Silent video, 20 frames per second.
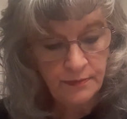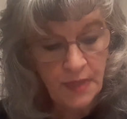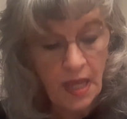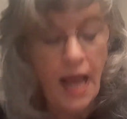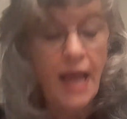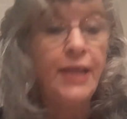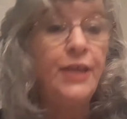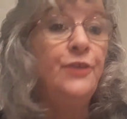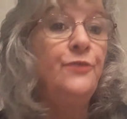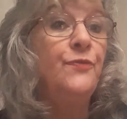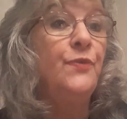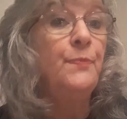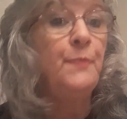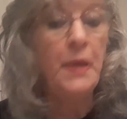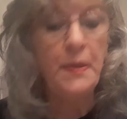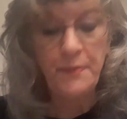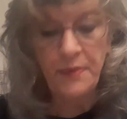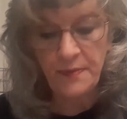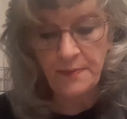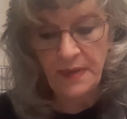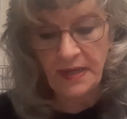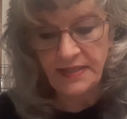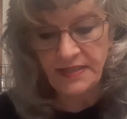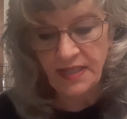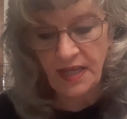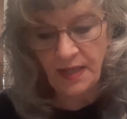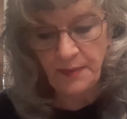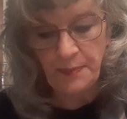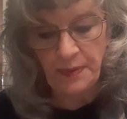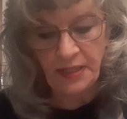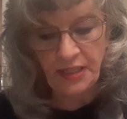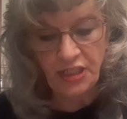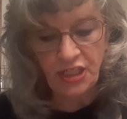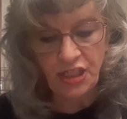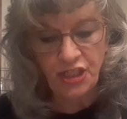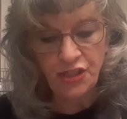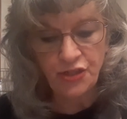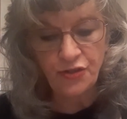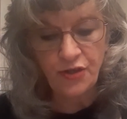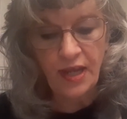I can remember my typing
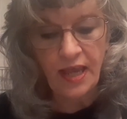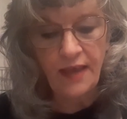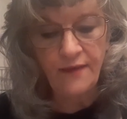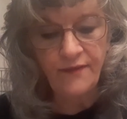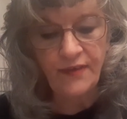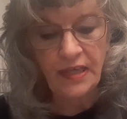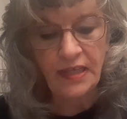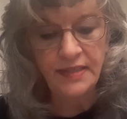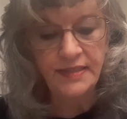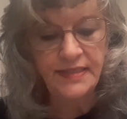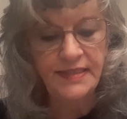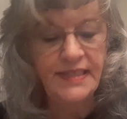teacher having us